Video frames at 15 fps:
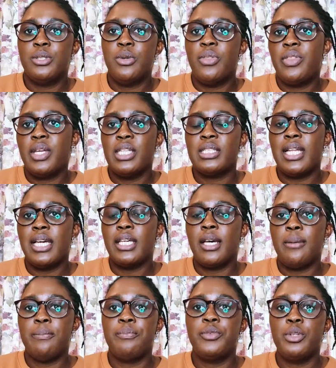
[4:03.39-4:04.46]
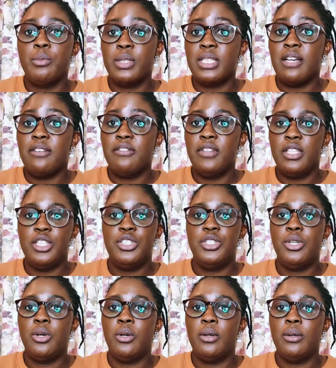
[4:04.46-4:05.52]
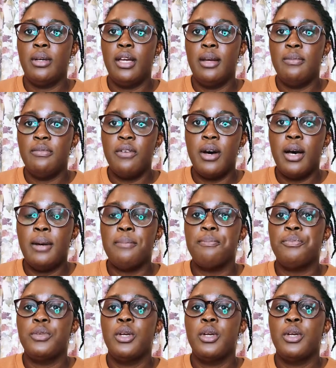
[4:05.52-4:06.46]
So things like you must have finished your MFARM,